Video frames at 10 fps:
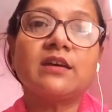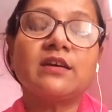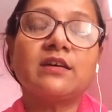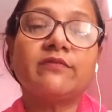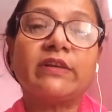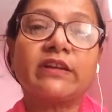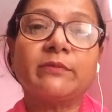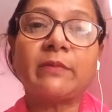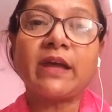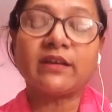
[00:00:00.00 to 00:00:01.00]

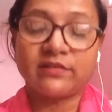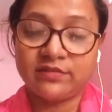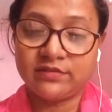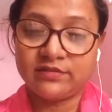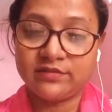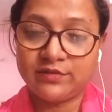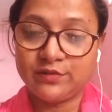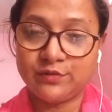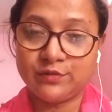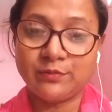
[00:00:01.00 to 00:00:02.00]
Welcome back
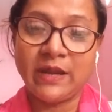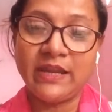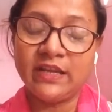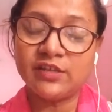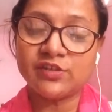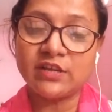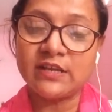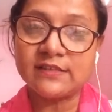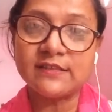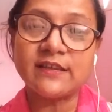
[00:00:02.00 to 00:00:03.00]
to my English
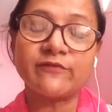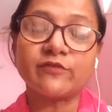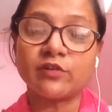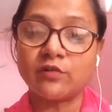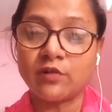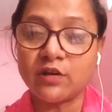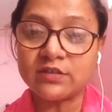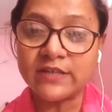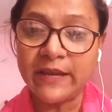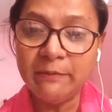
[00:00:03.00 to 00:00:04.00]
classes after a long
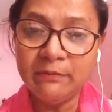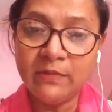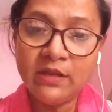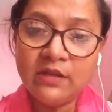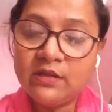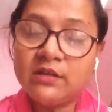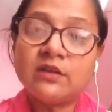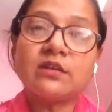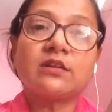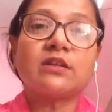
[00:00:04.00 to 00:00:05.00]
time.
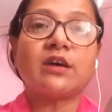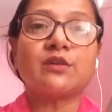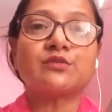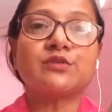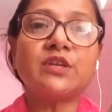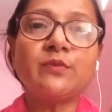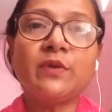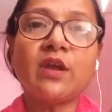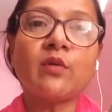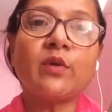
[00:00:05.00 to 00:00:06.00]
Now, today
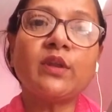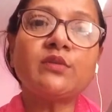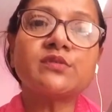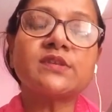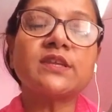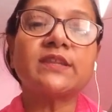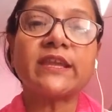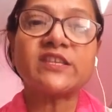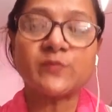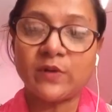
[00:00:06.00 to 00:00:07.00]
we are going to see the
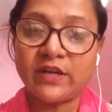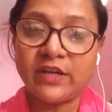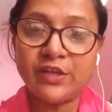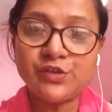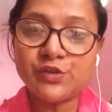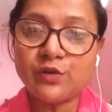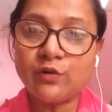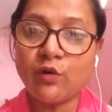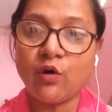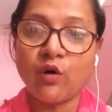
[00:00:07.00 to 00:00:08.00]

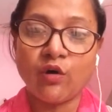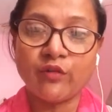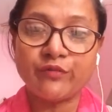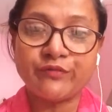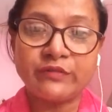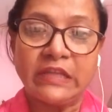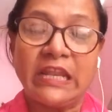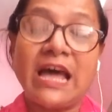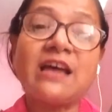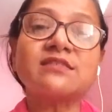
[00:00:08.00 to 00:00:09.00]
explanation of the
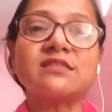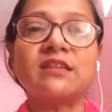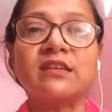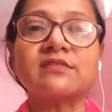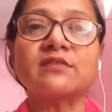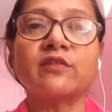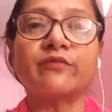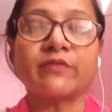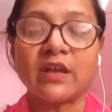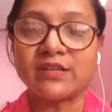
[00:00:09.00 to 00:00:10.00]
last lesson
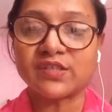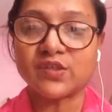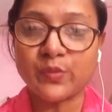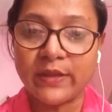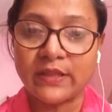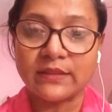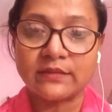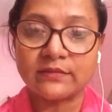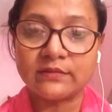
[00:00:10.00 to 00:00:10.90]
of class 12th.